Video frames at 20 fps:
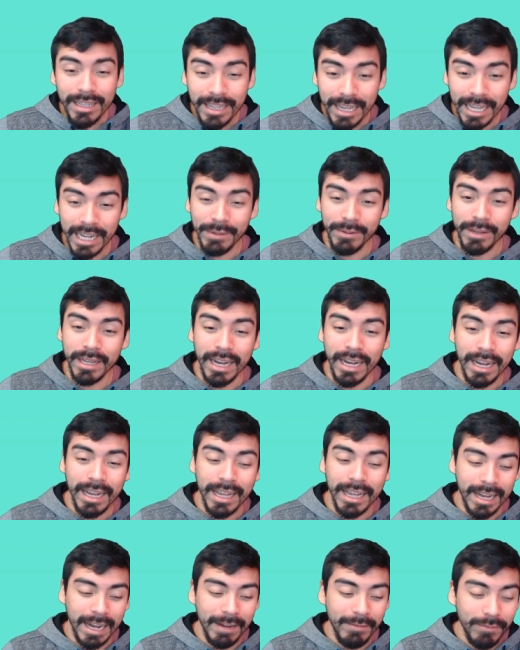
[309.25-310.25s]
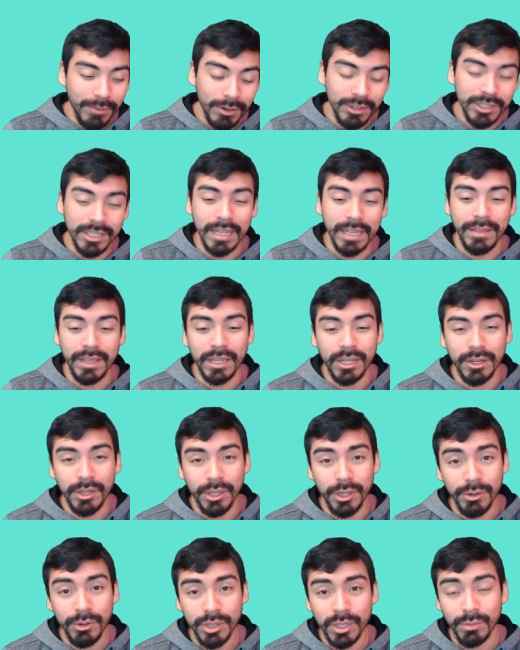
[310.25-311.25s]
Anyway, I unfortunately I think
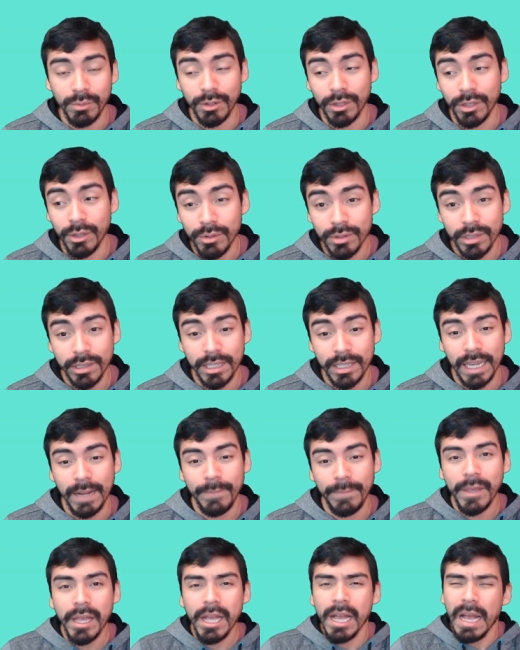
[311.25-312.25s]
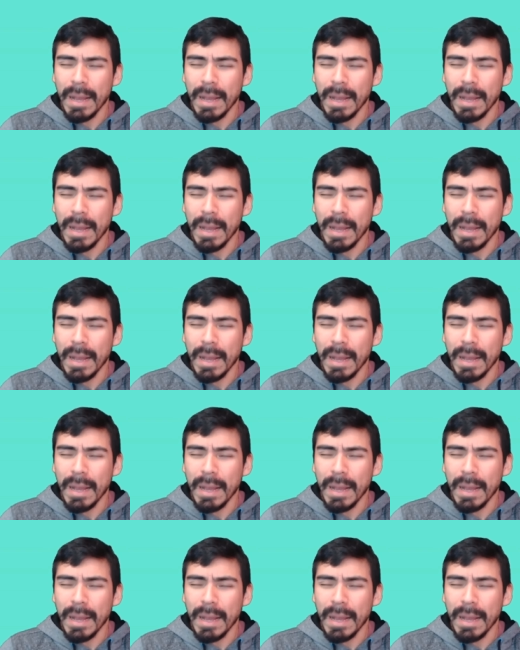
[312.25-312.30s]
Houston will lose this game.